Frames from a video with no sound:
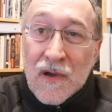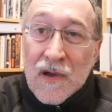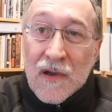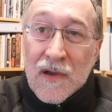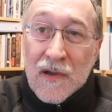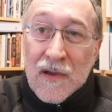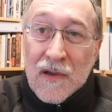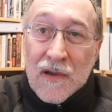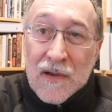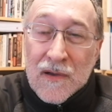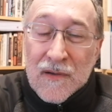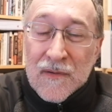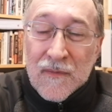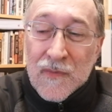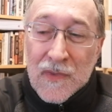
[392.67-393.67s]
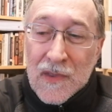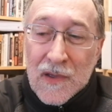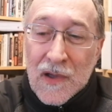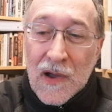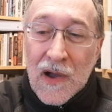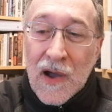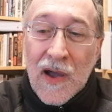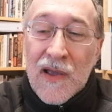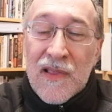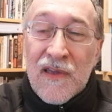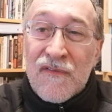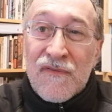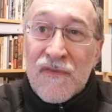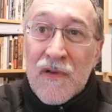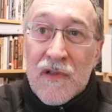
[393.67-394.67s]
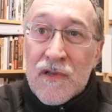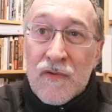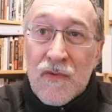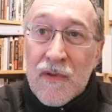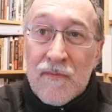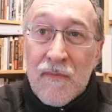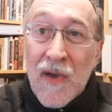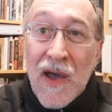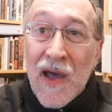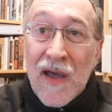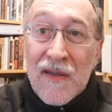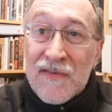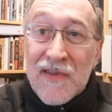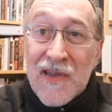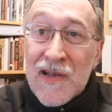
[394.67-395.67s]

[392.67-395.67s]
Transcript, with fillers: a, a, a highly filtering mask.